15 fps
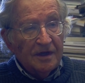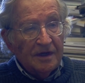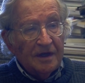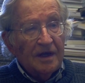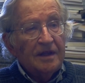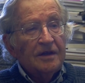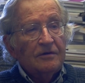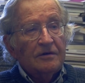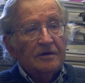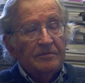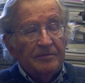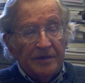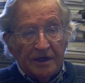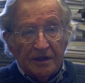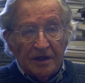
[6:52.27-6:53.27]
And there were
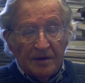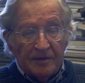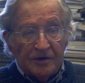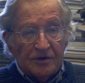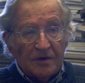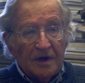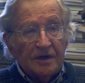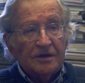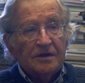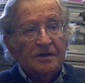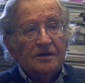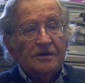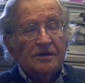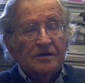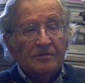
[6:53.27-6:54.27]
big
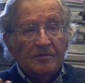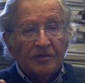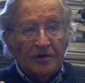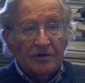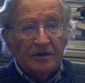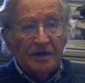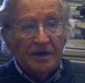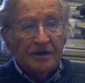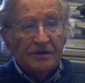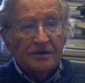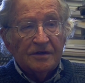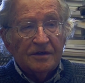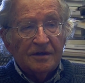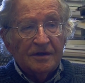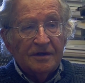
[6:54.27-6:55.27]
demonstrations and
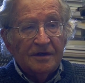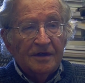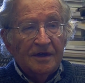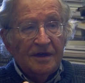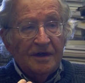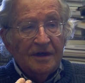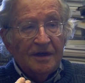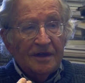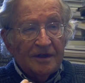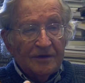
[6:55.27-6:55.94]
protests, and it